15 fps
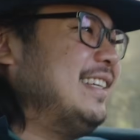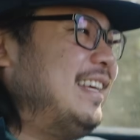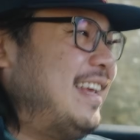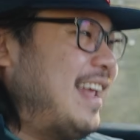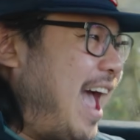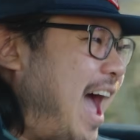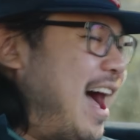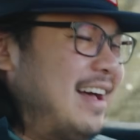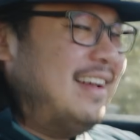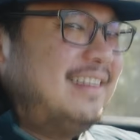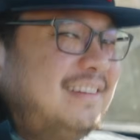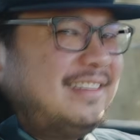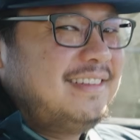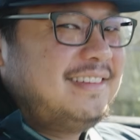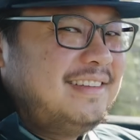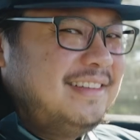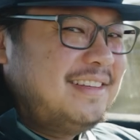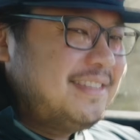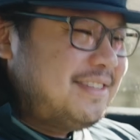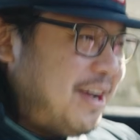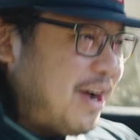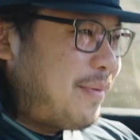Yeah,
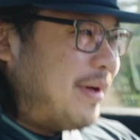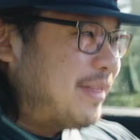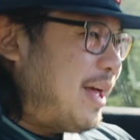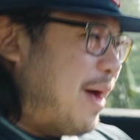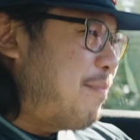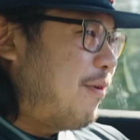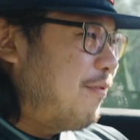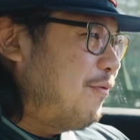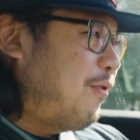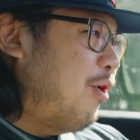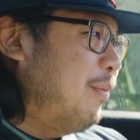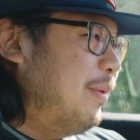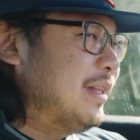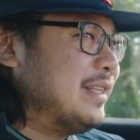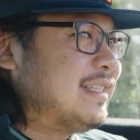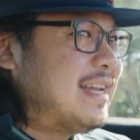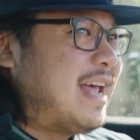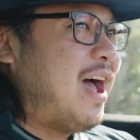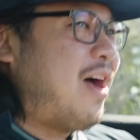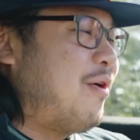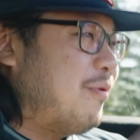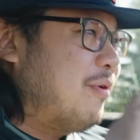let's talk about that performance
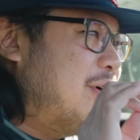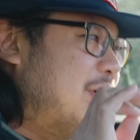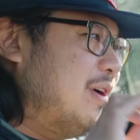now.